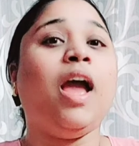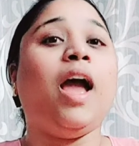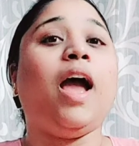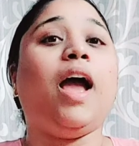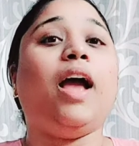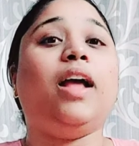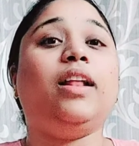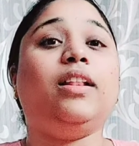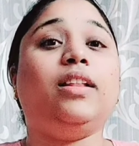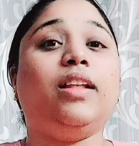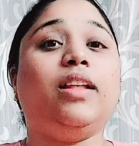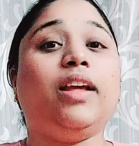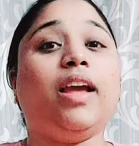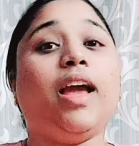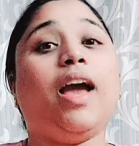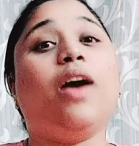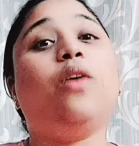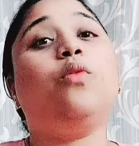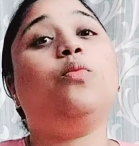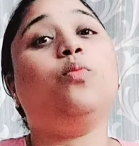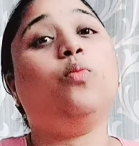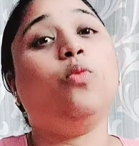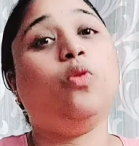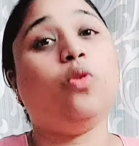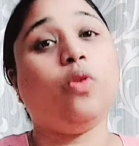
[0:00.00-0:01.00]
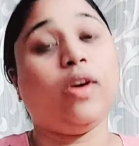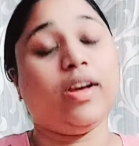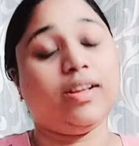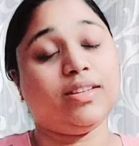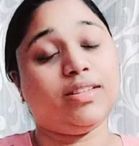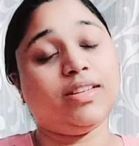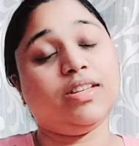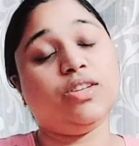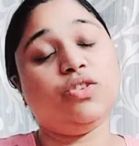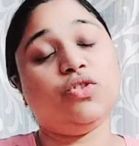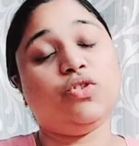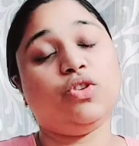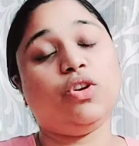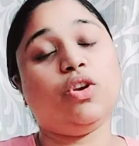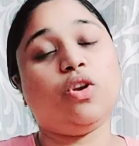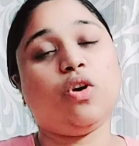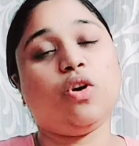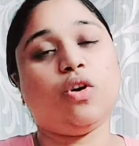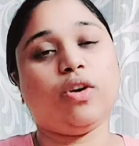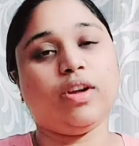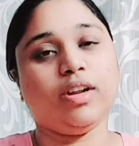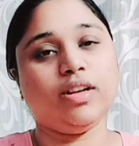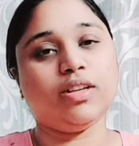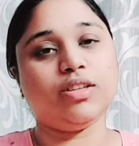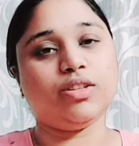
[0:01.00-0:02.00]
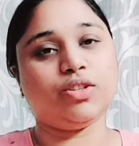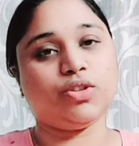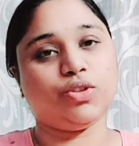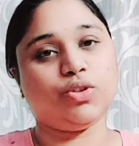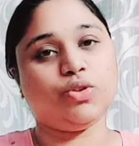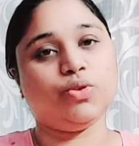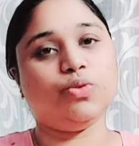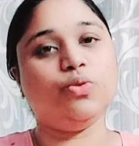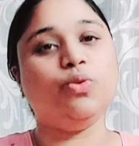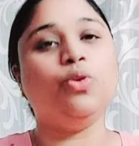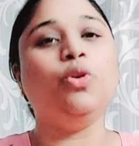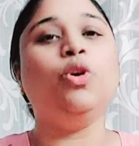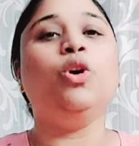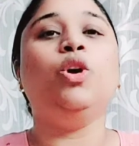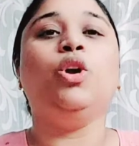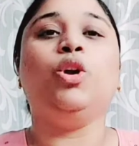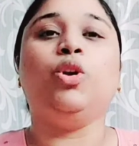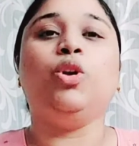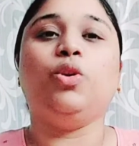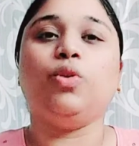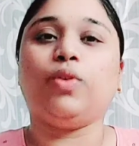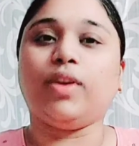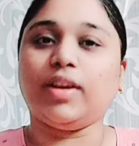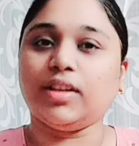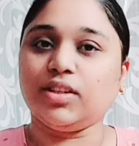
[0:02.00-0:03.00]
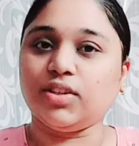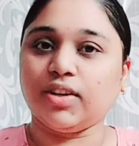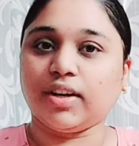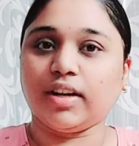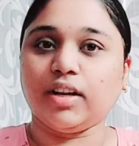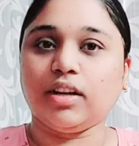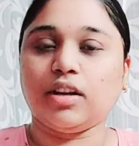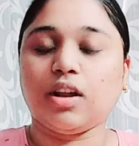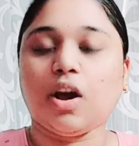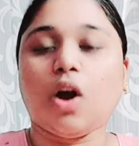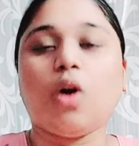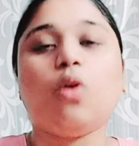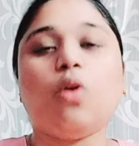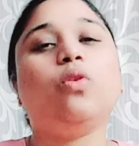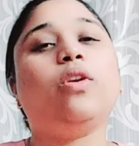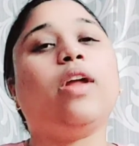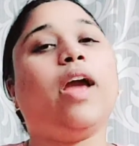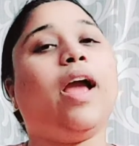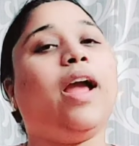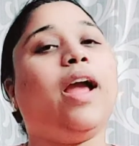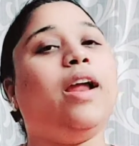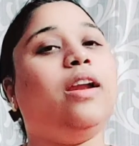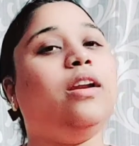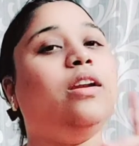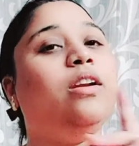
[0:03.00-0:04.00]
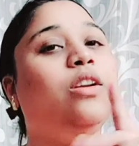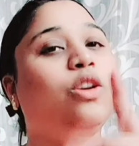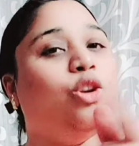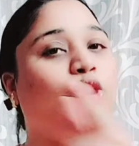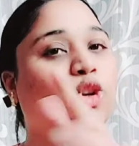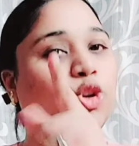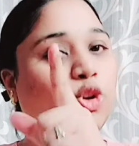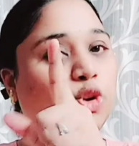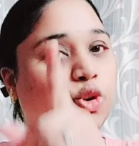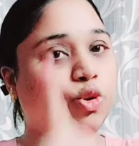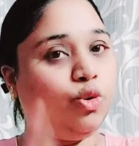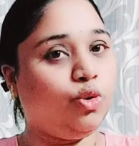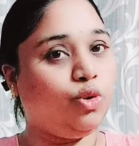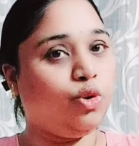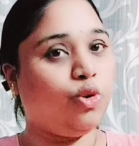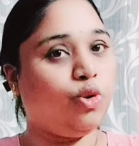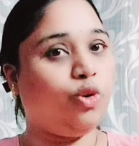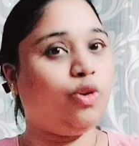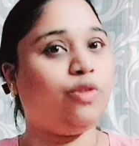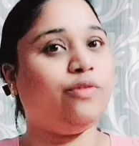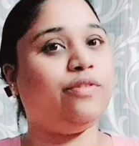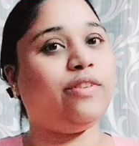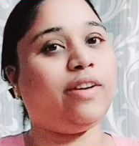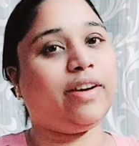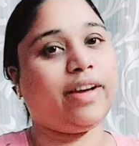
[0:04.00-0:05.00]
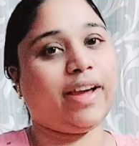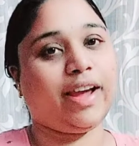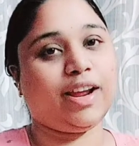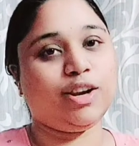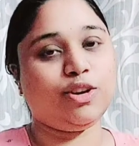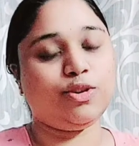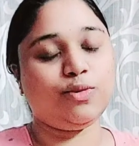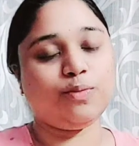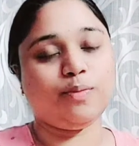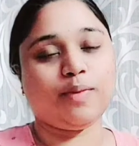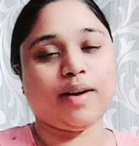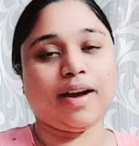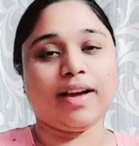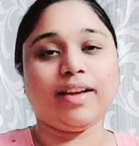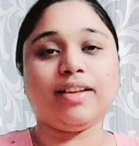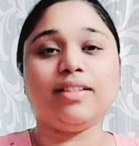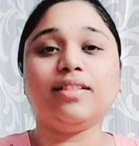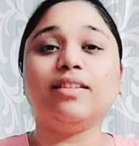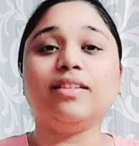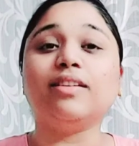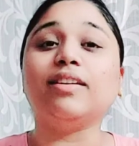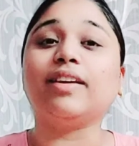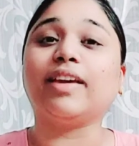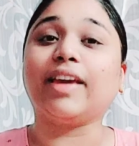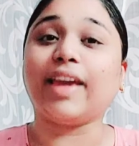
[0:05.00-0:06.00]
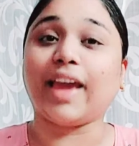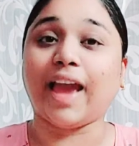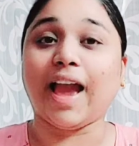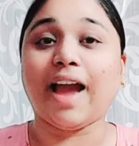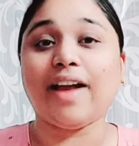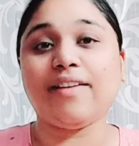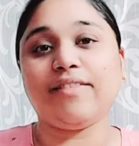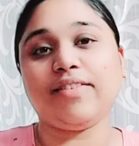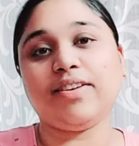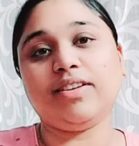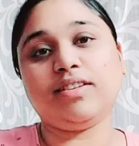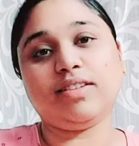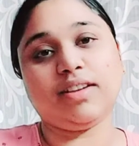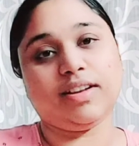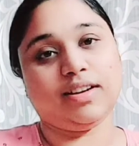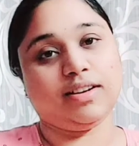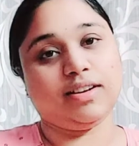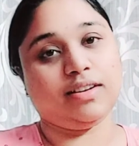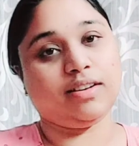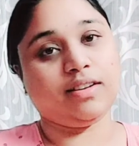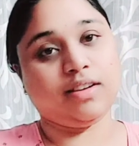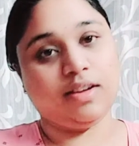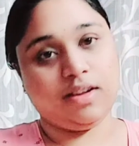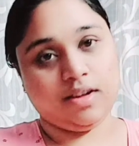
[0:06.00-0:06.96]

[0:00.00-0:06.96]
and they have more essential oils too. You can check it out, and don't forget to buy the carrot and